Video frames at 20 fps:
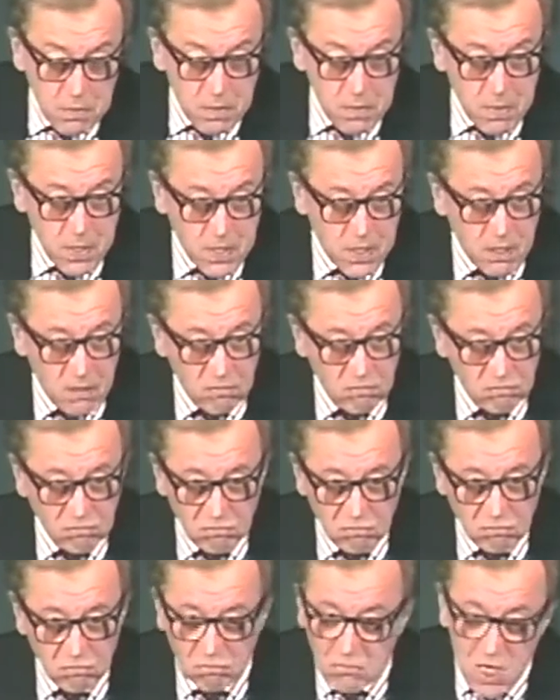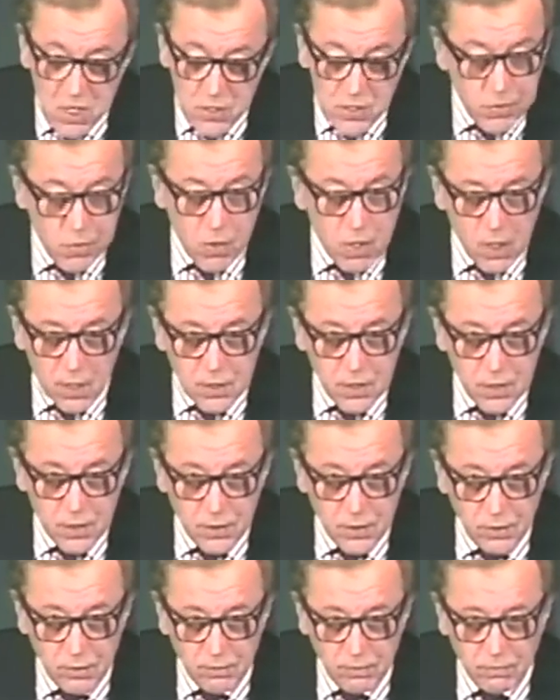be bitter. There is work to do.